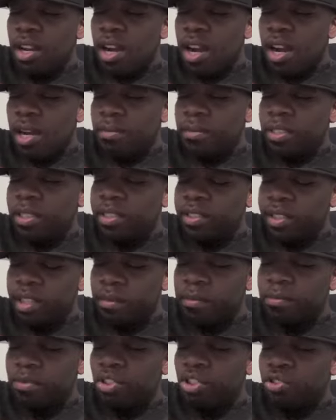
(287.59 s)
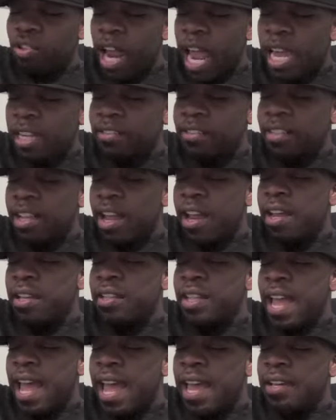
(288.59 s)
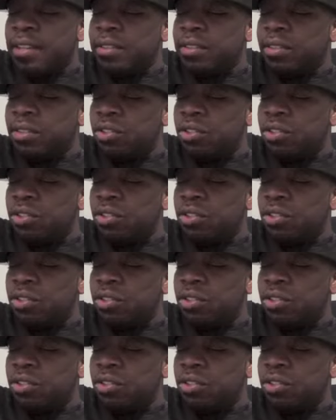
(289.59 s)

Um, there's some tracks that, that